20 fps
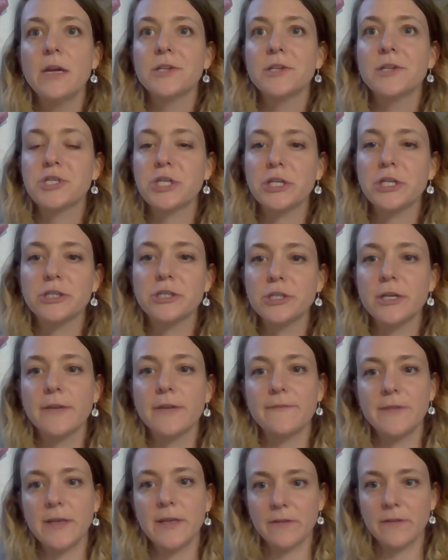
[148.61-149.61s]
children
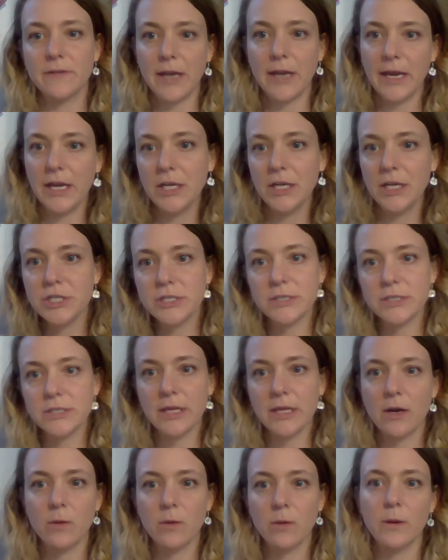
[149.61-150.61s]
of different ages
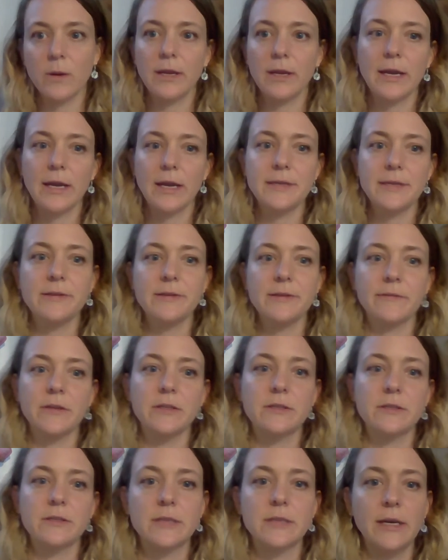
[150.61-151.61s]
that are working on
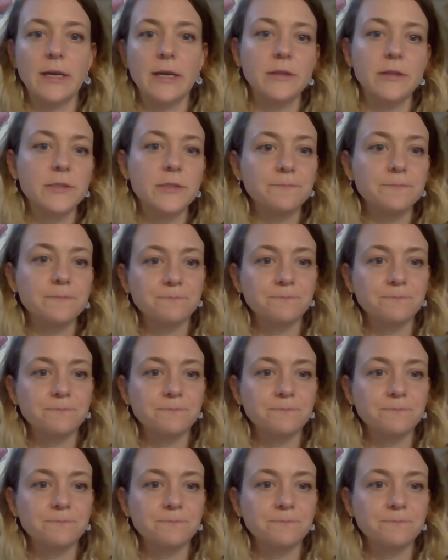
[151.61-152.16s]
different skills.